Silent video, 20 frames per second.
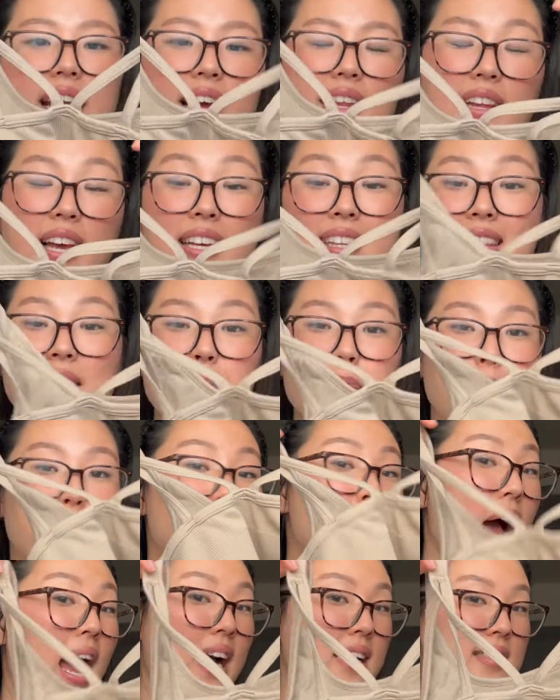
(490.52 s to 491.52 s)
I like the
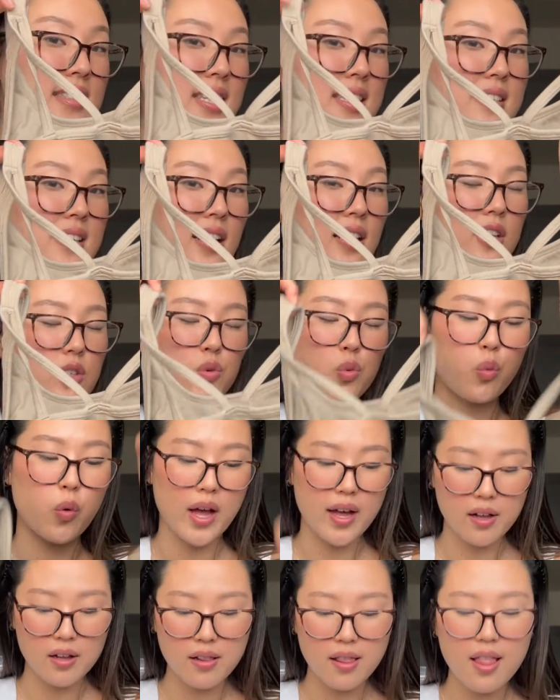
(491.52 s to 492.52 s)
back detail as
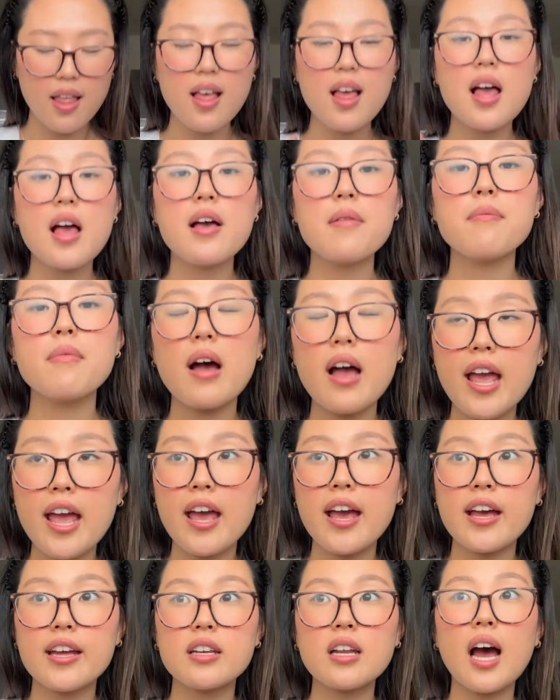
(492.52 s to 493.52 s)
well.
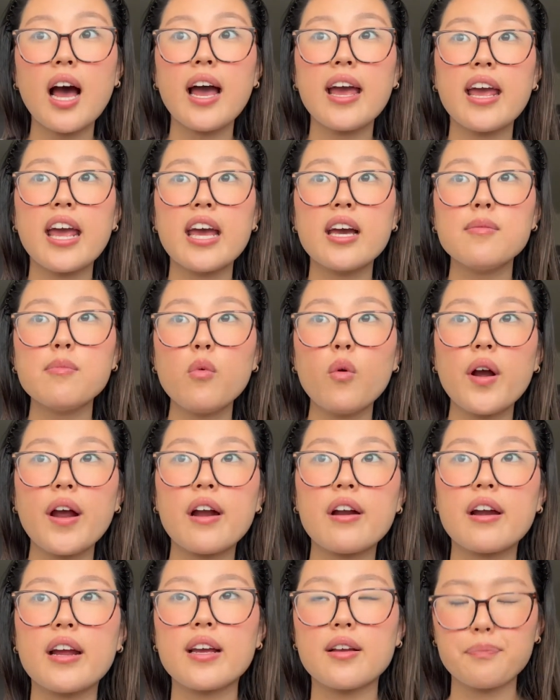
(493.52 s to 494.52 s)
And I am
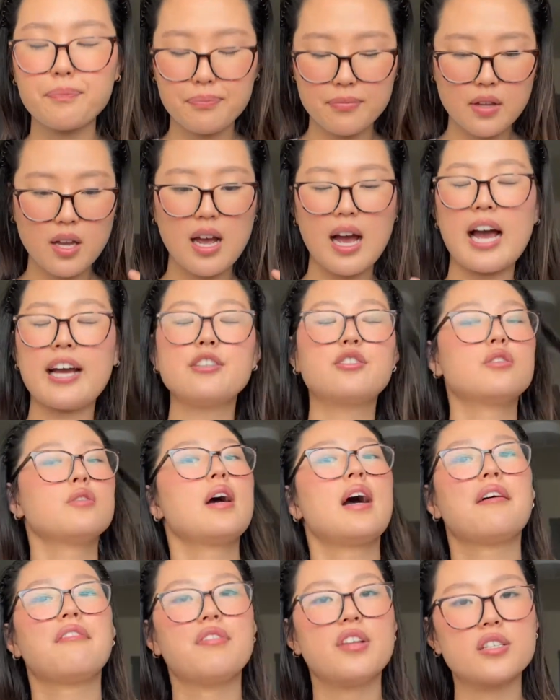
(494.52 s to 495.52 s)
wearing, I do
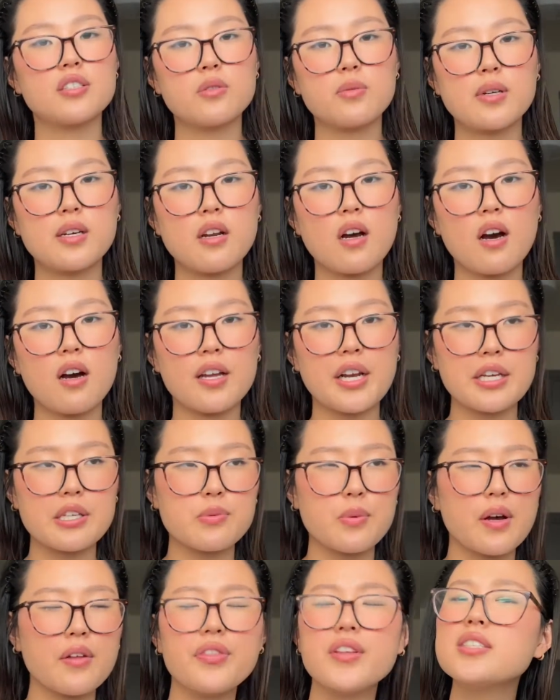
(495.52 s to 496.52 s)
have this one on as
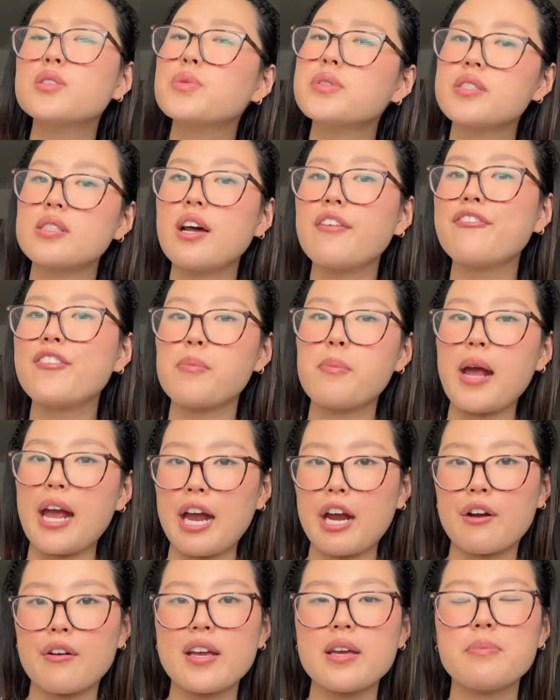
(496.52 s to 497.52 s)
well. This one's not from
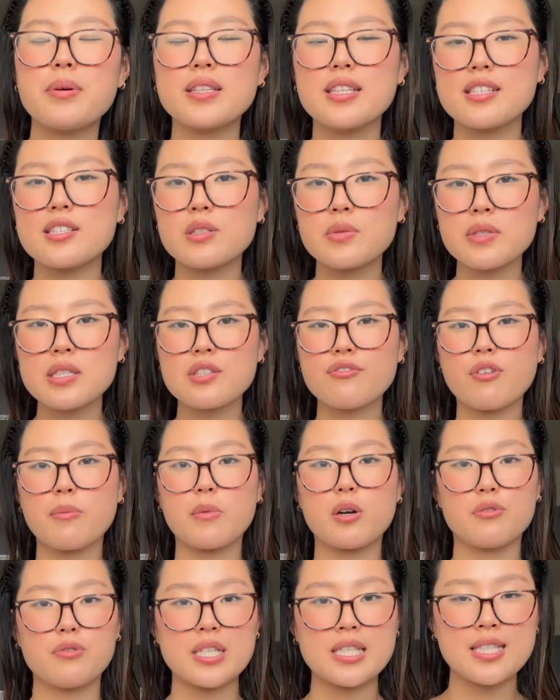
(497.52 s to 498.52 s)
Aerie, but this one's from
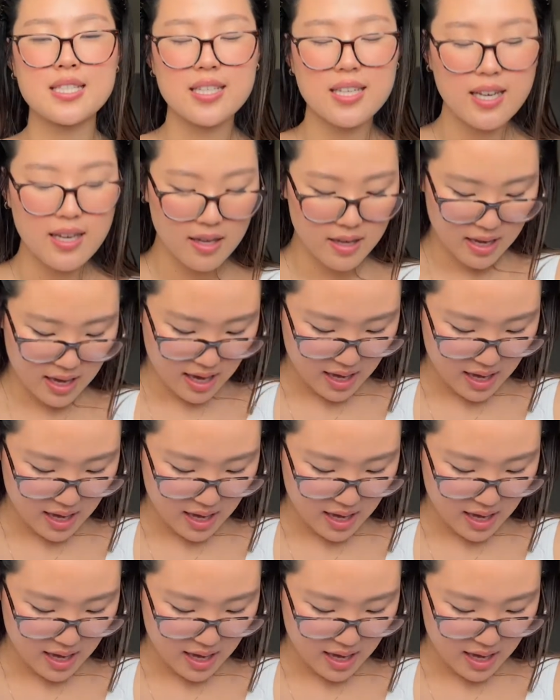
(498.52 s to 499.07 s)
Aritzia.